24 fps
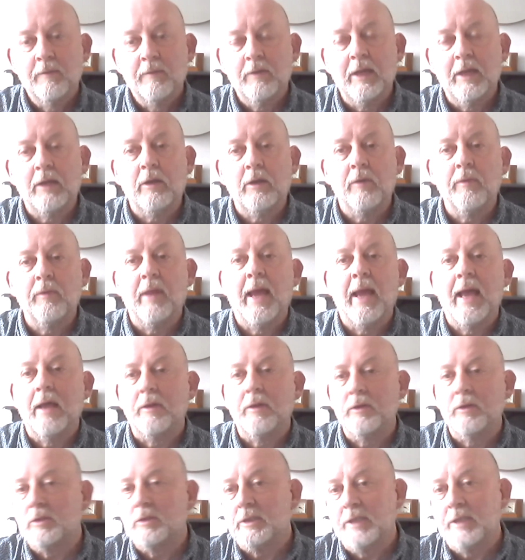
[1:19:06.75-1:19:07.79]
Click on that
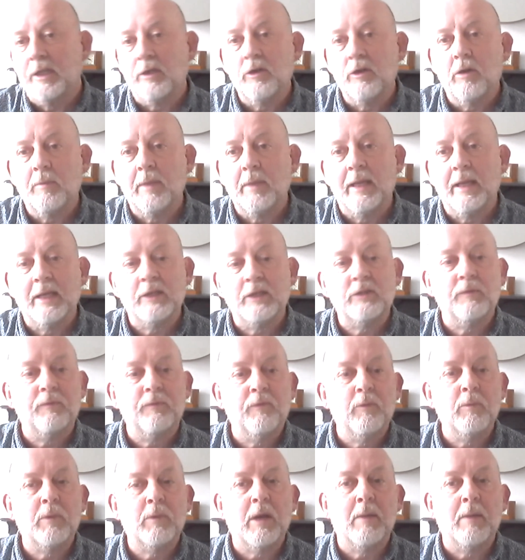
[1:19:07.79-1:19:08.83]
and you'll see a nomination
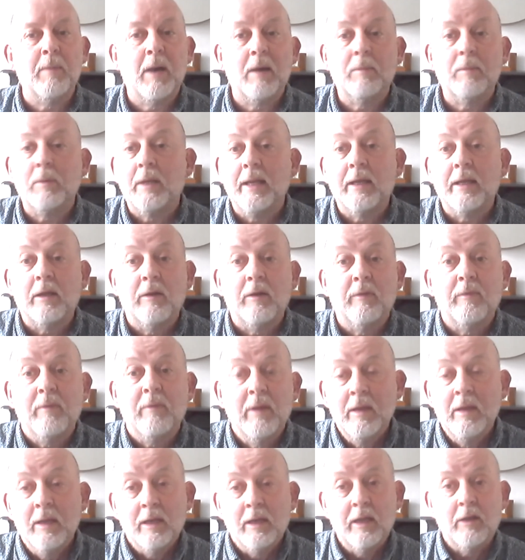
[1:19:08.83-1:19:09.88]
form come up. Click on
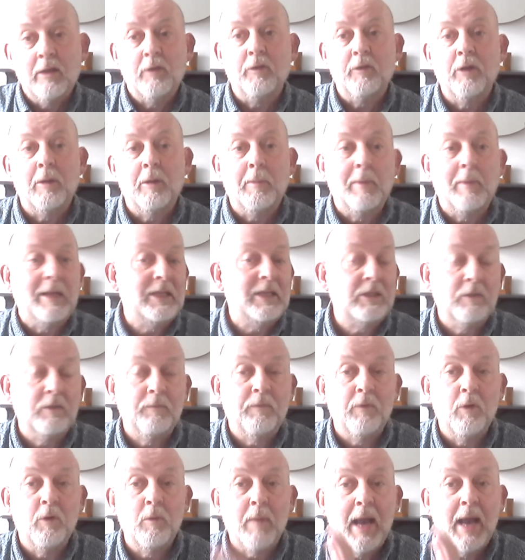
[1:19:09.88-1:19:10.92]
the nomination
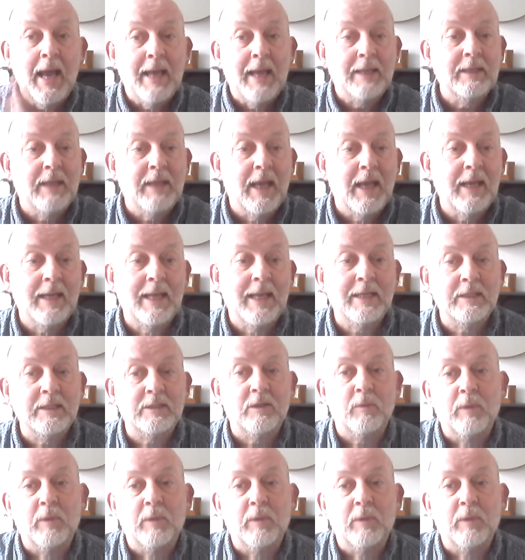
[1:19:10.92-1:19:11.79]
form and enter.